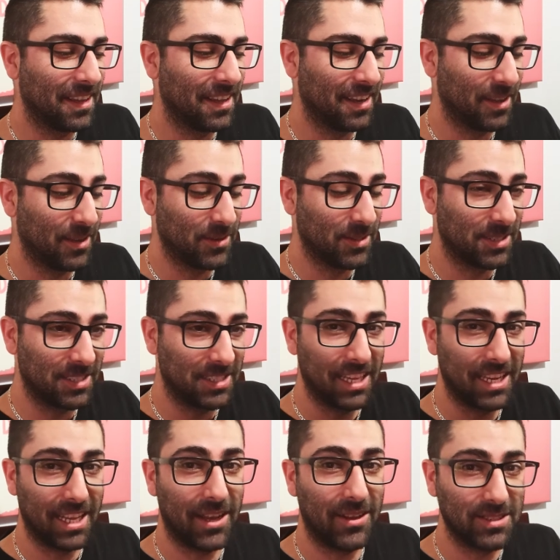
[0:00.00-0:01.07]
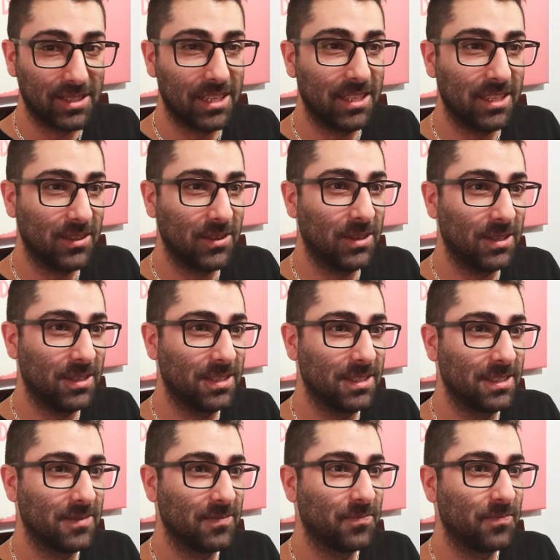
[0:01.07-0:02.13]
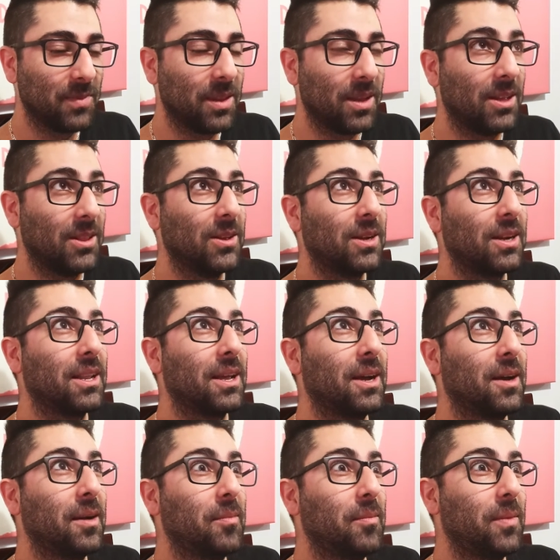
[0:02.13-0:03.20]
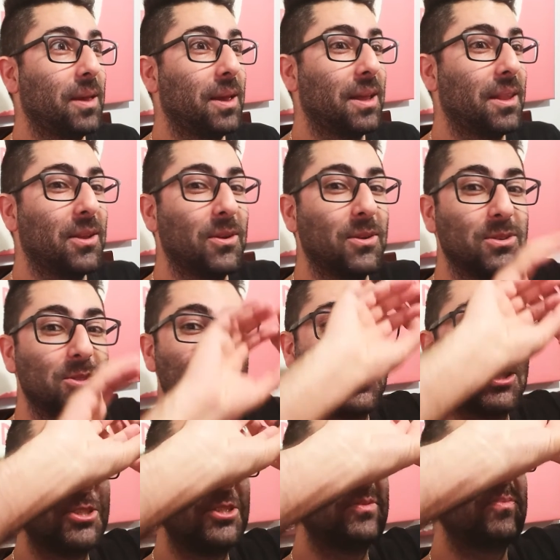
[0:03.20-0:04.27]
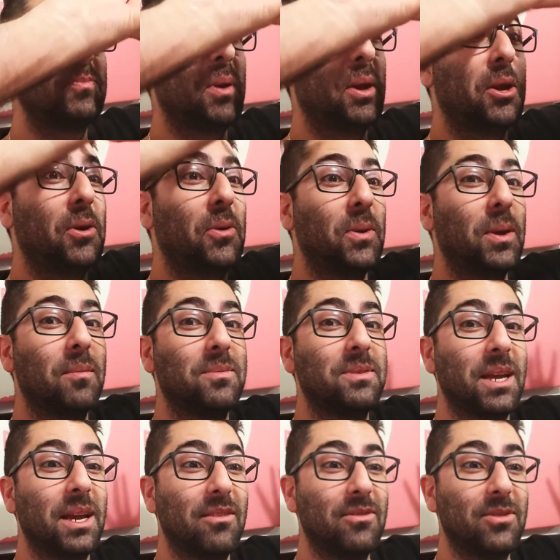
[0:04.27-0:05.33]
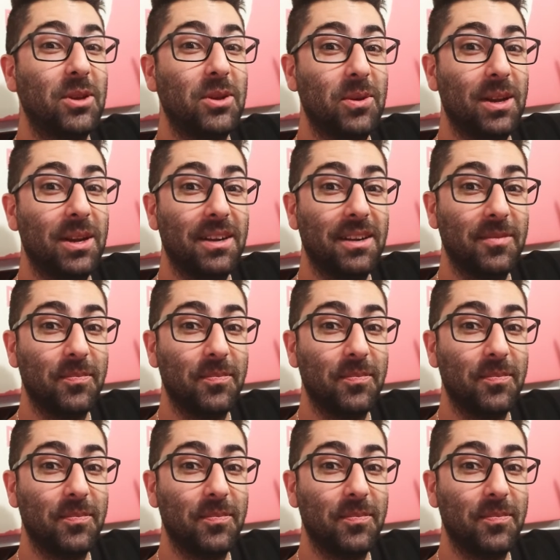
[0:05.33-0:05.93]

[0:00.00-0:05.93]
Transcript: and I was standing outside the doors, I looked up, and there were just spider webs everywhere.